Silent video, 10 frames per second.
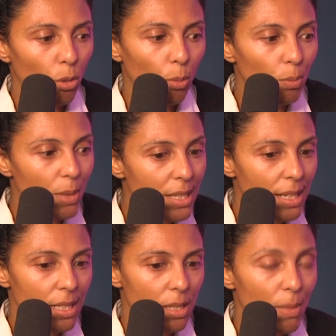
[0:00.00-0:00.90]

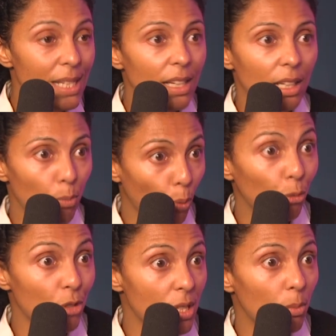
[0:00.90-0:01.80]
business is basically
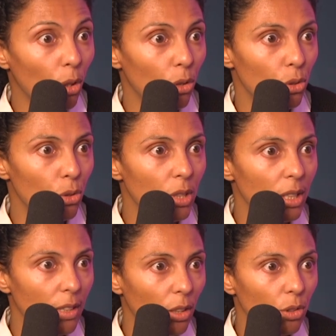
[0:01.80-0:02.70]
profitable on your
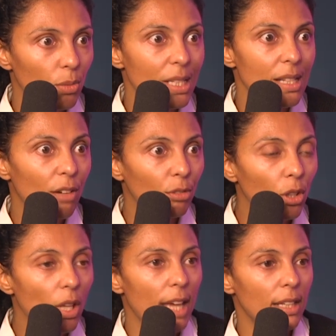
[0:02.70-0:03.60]
unit economics
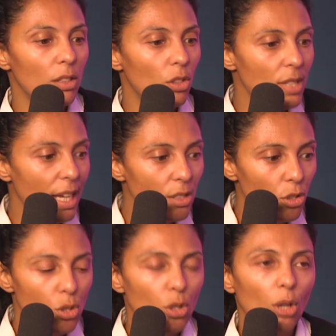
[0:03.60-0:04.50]
level, and the debt
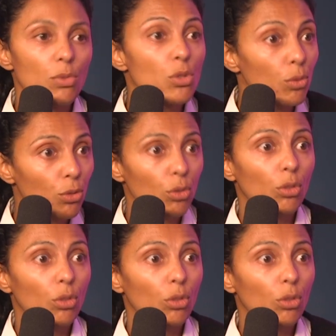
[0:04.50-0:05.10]
just comes to fuel the